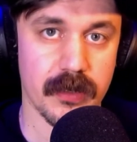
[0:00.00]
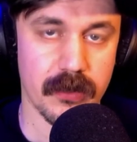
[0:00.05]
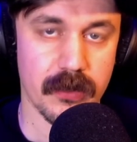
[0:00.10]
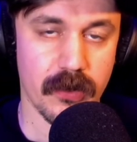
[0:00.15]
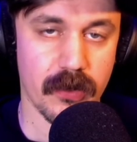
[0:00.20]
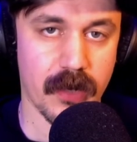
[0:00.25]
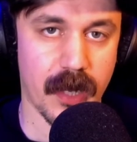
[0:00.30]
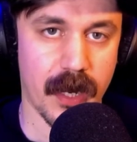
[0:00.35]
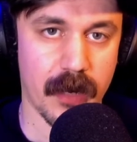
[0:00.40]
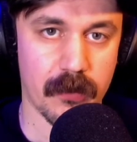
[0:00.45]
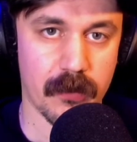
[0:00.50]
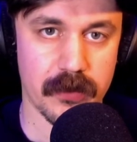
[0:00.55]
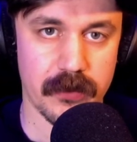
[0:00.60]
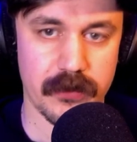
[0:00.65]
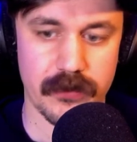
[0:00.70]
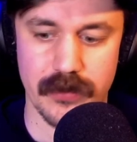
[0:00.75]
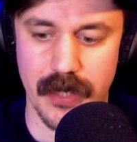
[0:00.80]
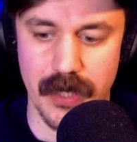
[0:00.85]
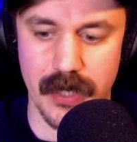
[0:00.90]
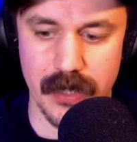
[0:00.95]
You know, I would
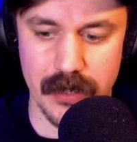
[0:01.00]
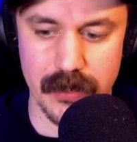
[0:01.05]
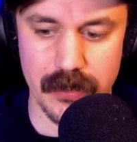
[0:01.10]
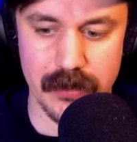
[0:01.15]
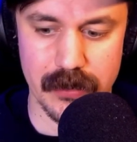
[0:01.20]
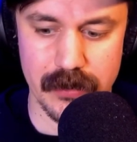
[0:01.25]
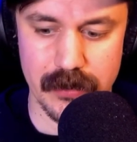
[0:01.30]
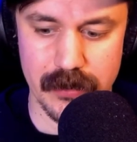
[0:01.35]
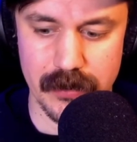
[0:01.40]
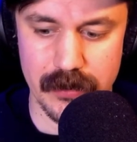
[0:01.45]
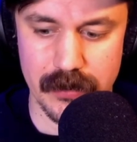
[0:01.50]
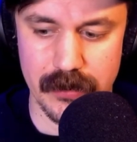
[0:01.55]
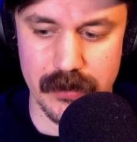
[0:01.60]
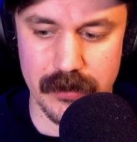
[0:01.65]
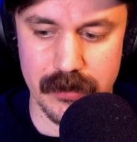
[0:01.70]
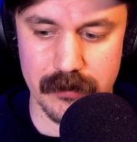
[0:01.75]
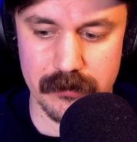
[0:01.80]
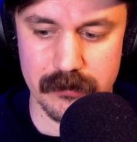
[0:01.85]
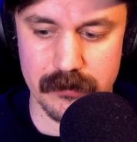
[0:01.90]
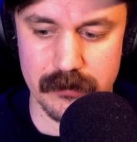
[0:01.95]
say
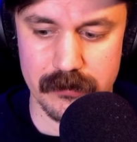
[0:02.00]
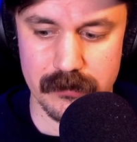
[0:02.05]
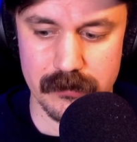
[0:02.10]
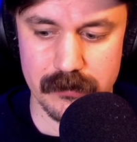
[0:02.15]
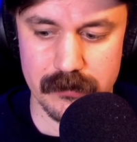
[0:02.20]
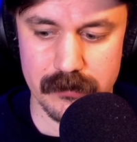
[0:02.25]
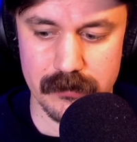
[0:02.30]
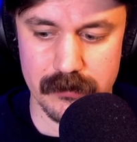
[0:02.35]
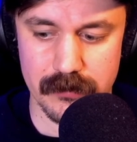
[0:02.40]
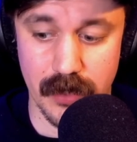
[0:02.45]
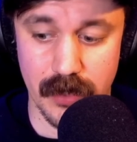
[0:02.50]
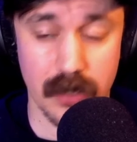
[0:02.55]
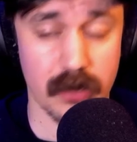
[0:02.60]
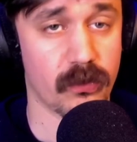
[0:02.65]
it